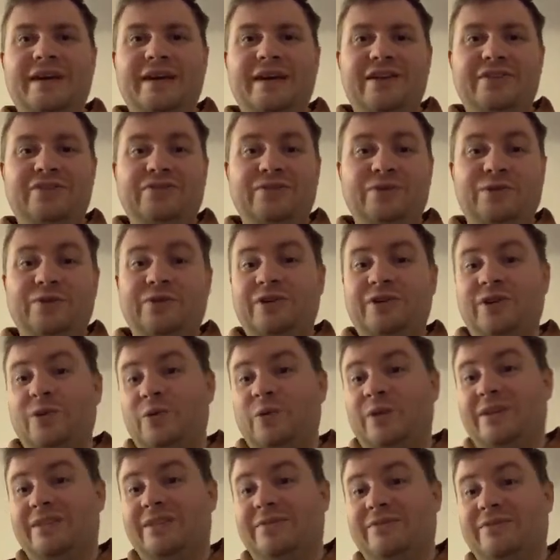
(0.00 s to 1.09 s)
shooter
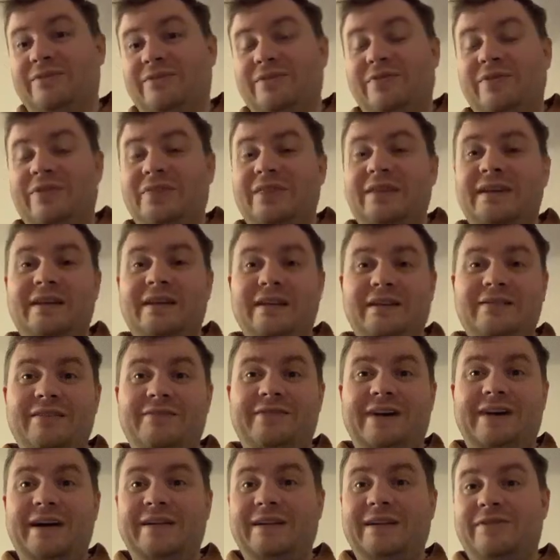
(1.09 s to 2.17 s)
with
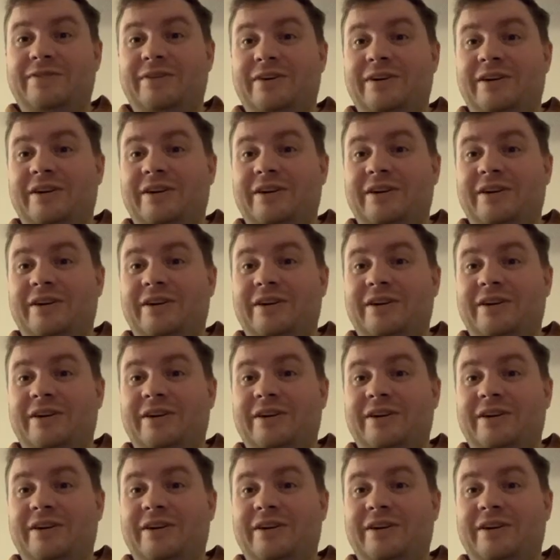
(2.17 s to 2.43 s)
five different